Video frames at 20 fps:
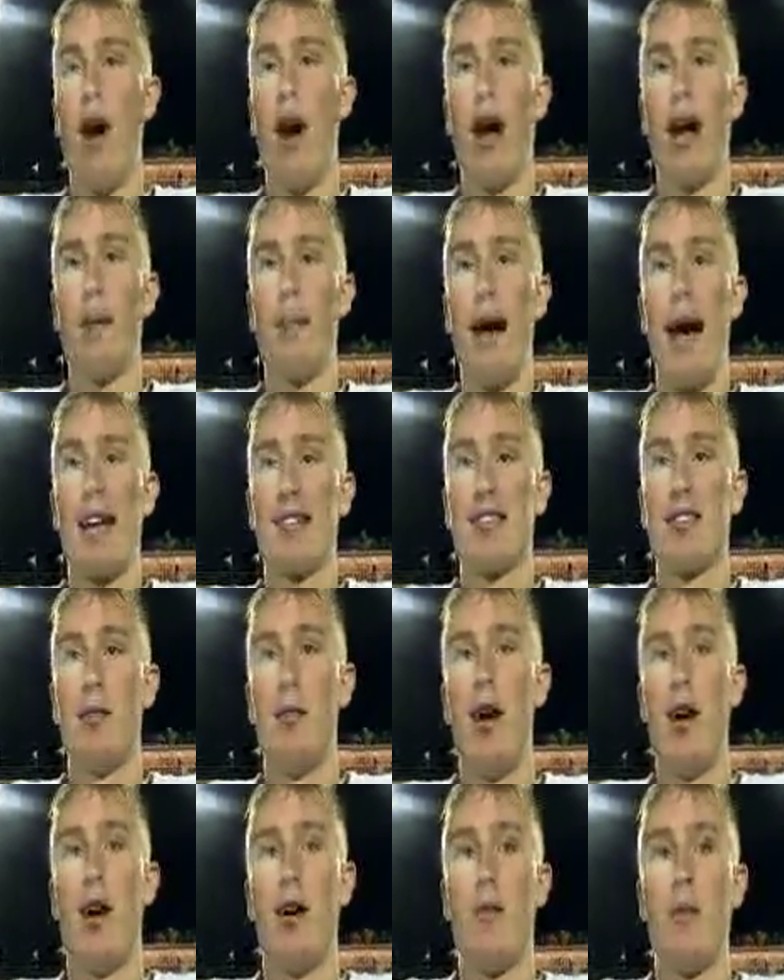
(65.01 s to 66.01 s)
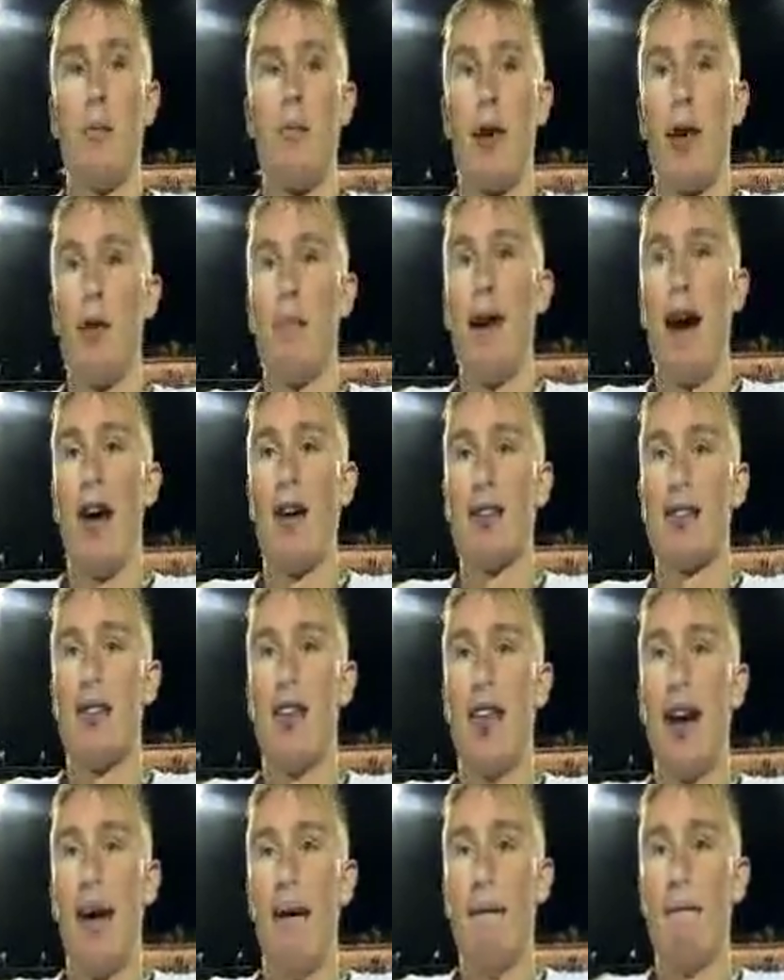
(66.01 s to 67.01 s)
ball and pass the ball, and we're pretty
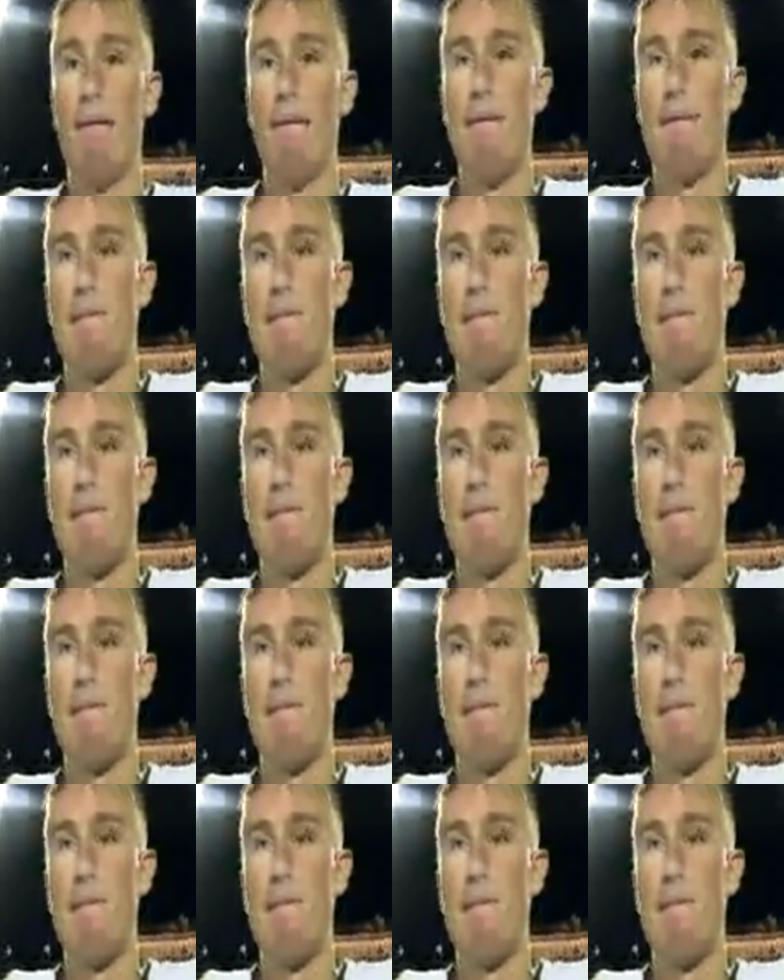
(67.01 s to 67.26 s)
balanced in that.